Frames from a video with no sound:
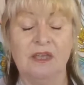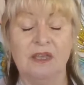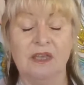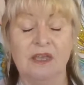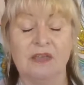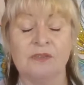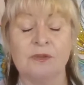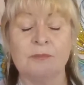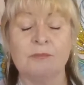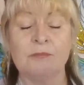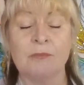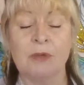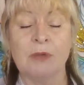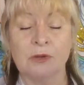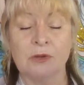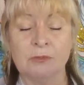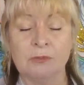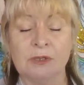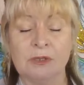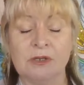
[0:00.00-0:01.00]
And the
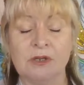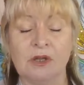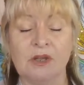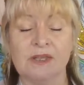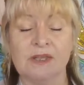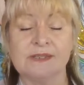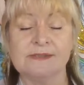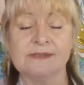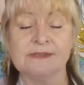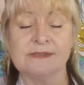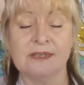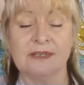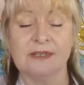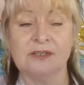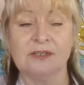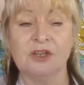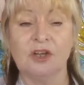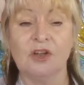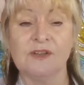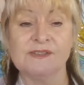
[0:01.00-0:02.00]
moment I
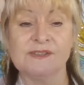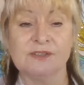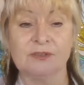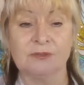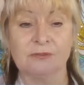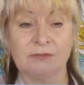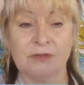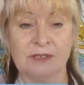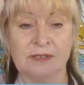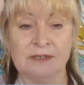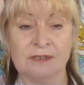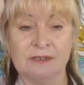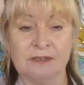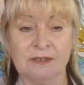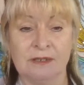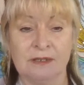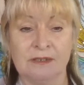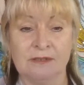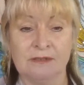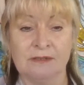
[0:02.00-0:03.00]
said, I
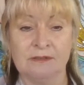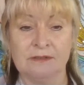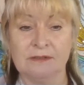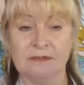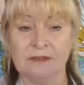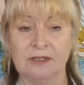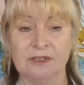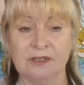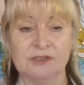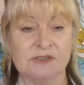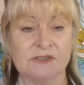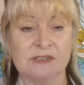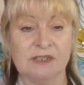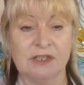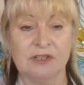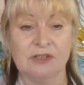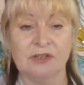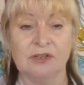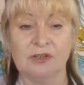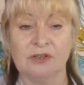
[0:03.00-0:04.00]
surrender, I just
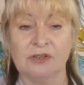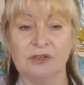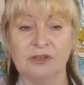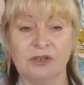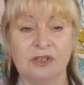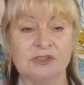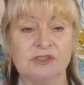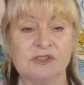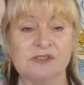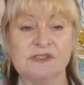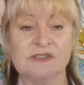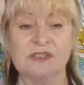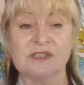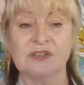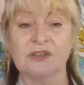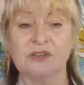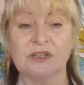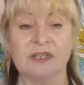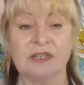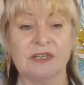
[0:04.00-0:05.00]
let go. I just
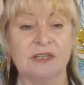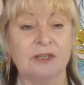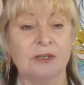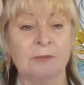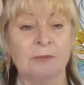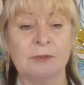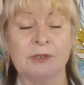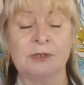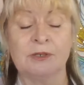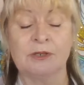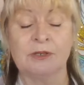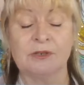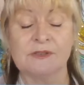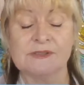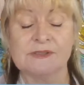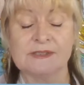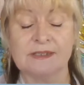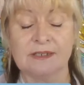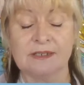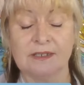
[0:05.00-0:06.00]
said, okay, I'm going to go to
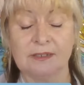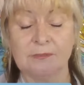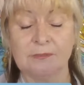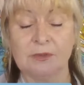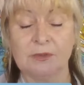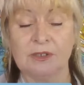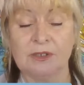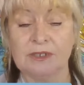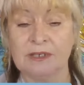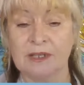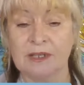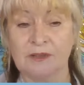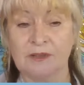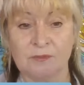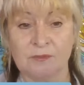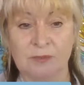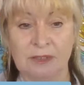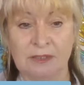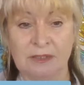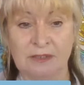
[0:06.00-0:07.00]
sleep. You can
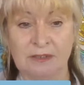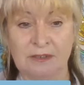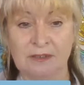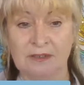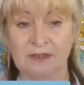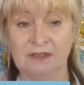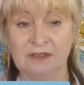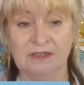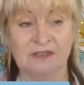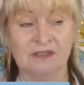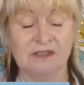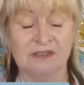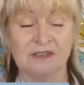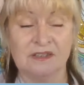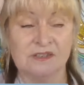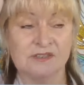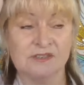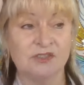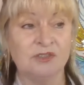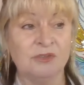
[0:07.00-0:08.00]
have me,
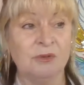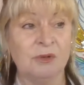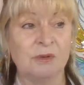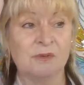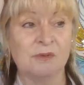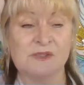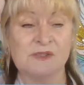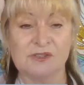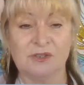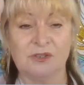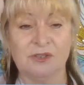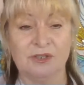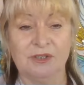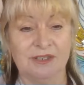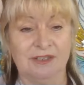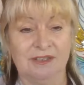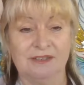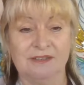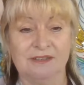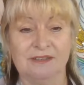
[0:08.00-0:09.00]
because I knew I was
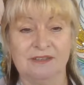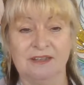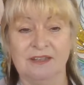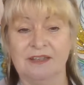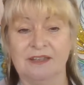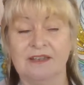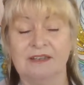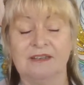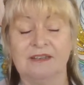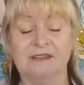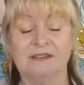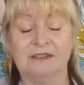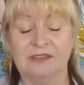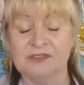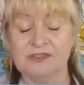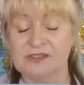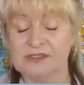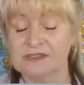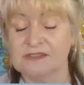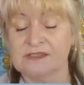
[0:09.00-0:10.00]
dying. And
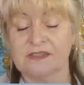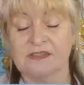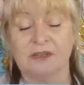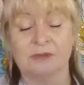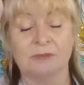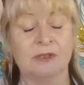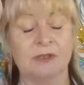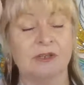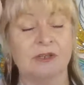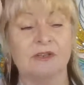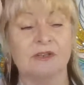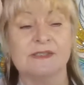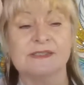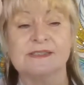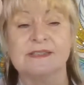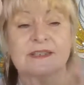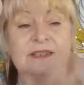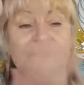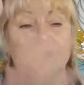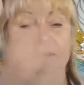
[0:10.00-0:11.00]
I just said, I'm going to go to
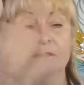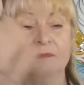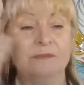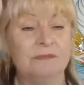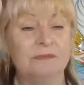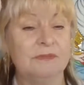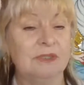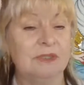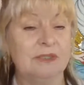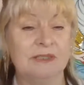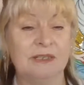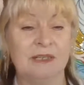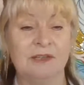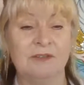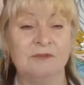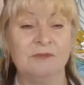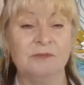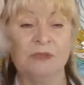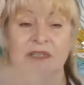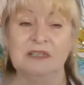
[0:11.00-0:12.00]
sleep. You can
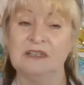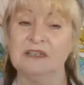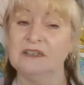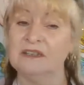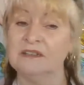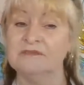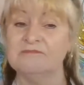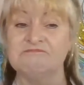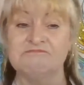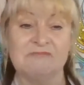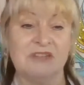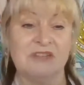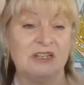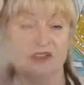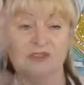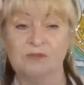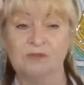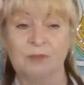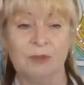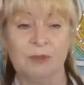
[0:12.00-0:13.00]
have me. And I
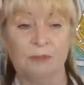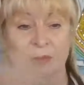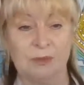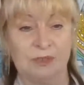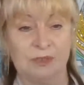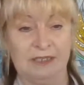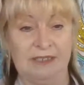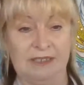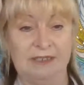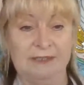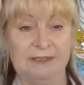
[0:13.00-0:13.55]
left my body